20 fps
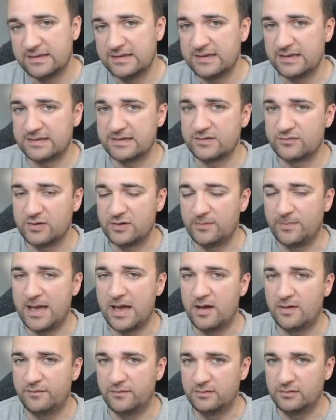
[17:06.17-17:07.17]
This is real
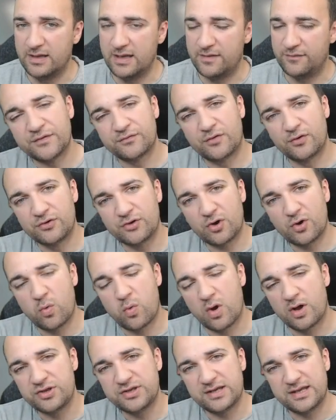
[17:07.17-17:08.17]
powerful. If you roll your
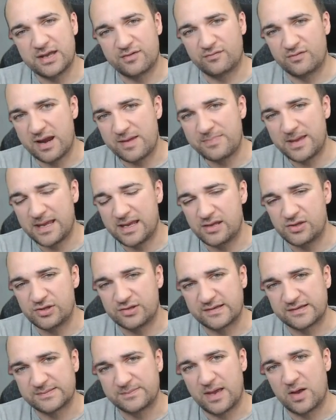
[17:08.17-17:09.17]
quad, you get
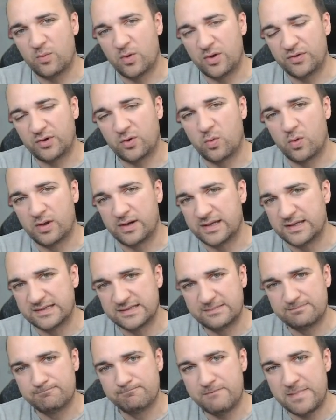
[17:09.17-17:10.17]
Rampage. Doesn't matter what the quad
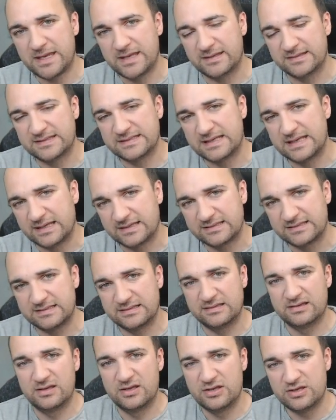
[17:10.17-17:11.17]
is, make it a
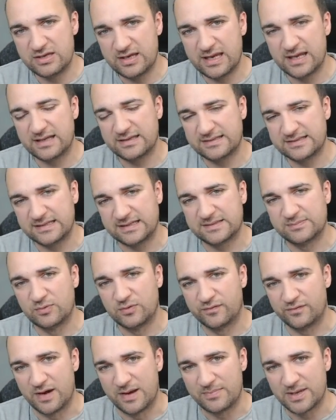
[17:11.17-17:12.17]
6. You get a
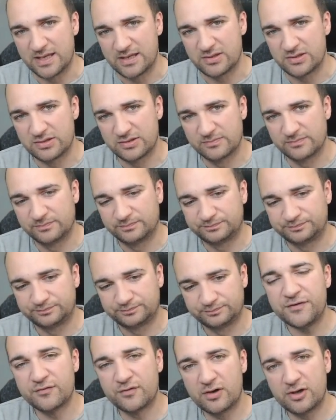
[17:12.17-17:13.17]
6-move Rampage.
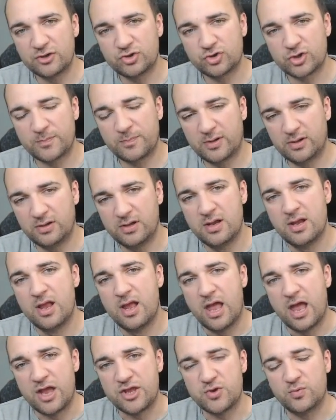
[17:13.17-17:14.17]
If you roll a triple
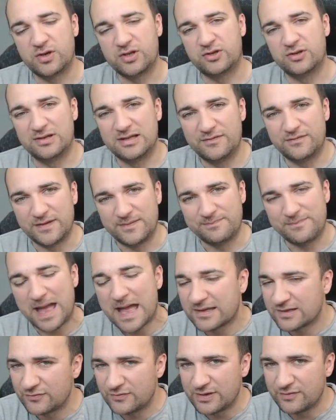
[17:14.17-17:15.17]
and you want to do Living
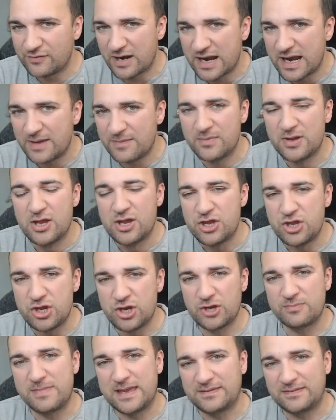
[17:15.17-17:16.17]
Battering Ram, you
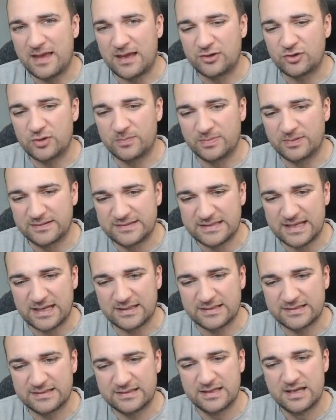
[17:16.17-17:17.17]
can make that a
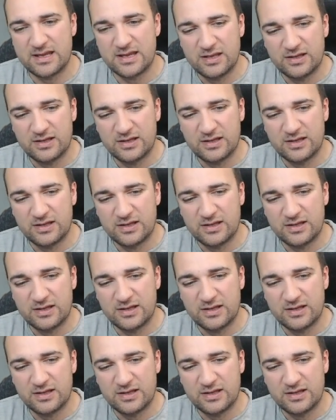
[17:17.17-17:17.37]
666.